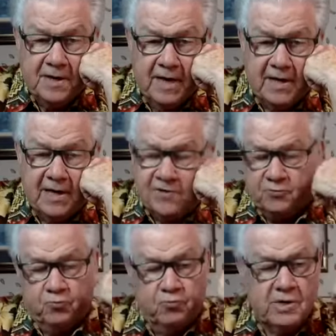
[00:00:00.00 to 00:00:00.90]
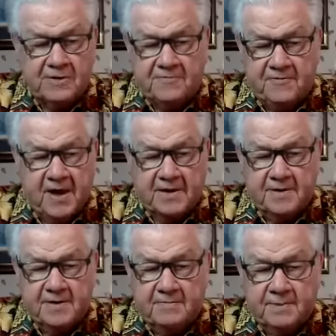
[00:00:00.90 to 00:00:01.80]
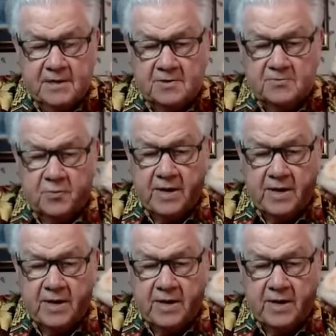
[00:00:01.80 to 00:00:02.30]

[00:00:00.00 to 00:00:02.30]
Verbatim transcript: And it's really fun because we